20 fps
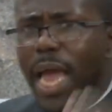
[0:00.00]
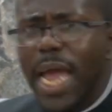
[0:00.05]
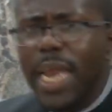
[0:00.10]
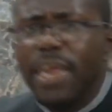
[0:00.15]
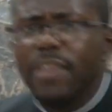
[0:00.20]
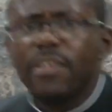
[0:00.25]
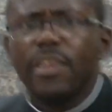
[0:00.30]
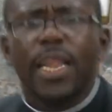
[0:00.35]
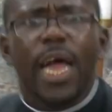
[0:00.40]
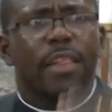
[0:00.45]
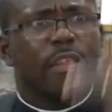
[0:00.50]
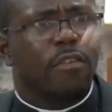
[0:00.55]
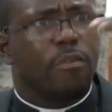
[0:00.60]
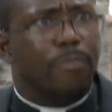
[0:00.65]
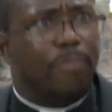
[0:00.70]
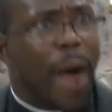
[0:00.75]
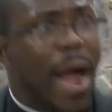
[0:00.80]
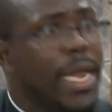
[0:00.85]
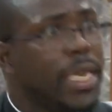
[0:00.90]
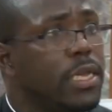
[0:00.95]
anything that is
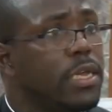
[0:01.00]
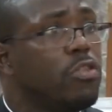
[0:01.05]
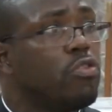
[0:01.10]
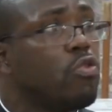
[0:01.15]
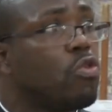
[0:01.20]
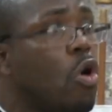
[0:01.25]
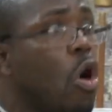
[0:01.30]
binding to